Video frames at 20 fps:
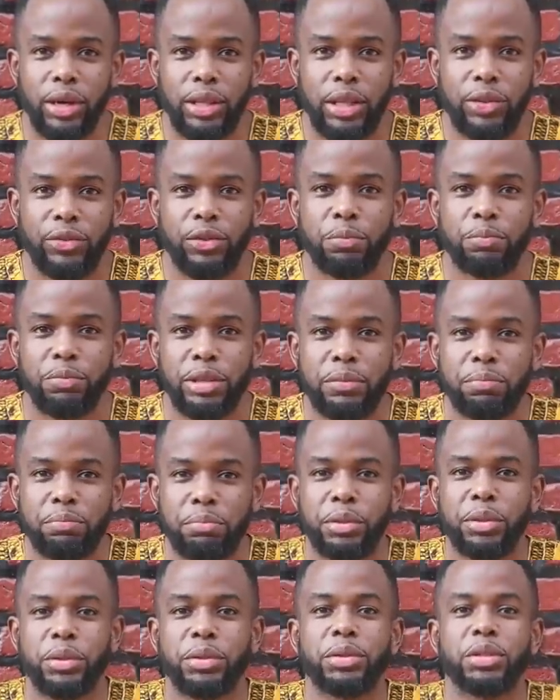wonderful
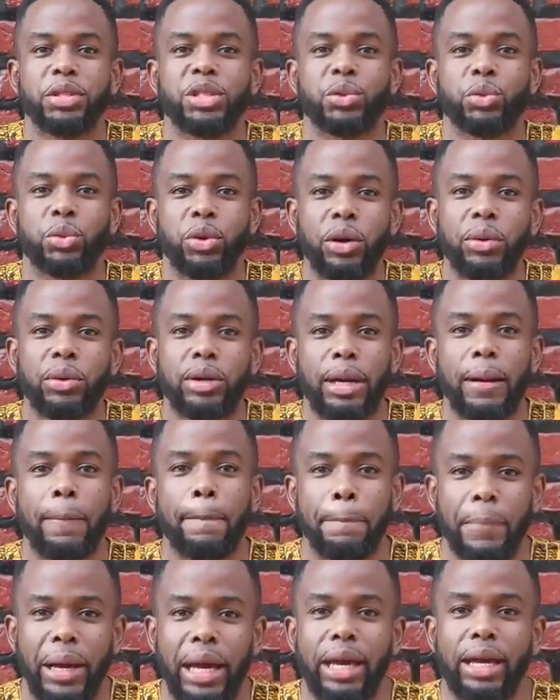peoples,
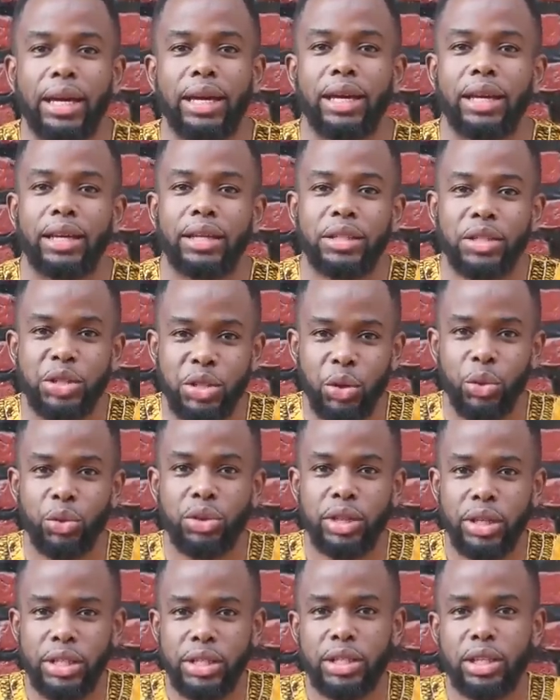welcome back. So
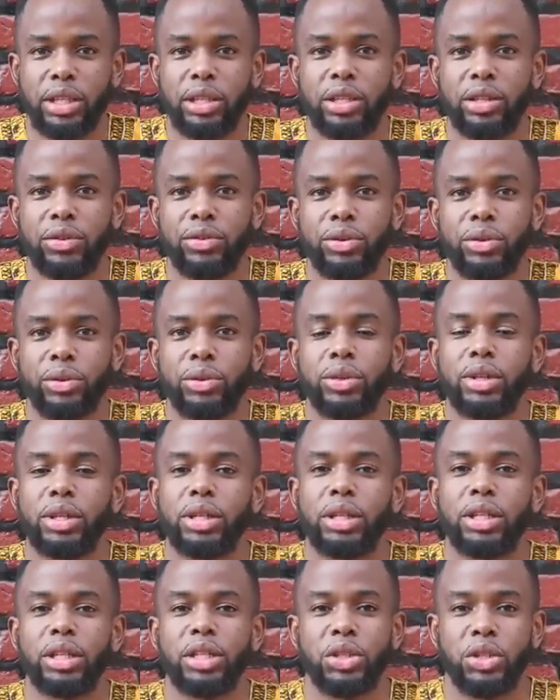this interview
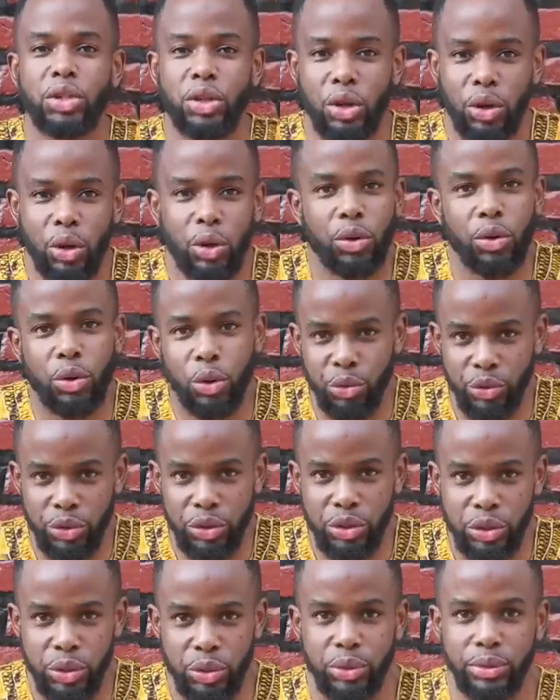is long
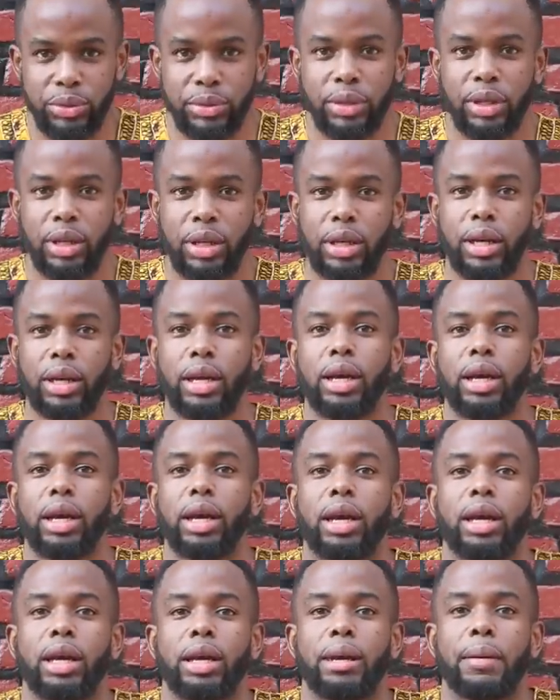overdue.
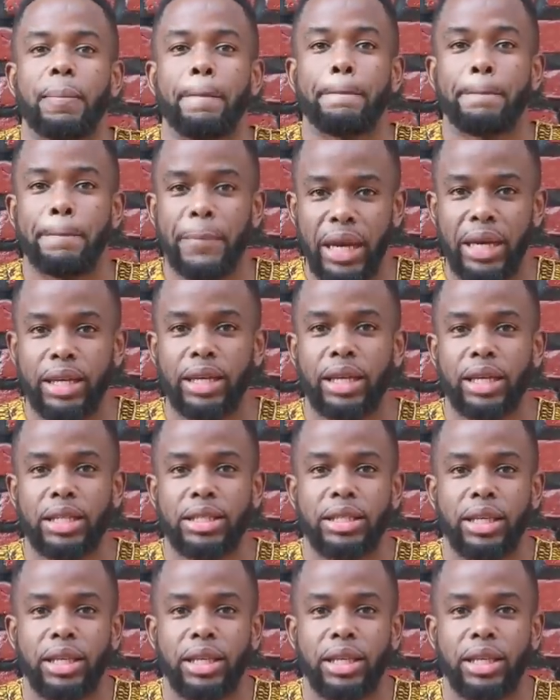My next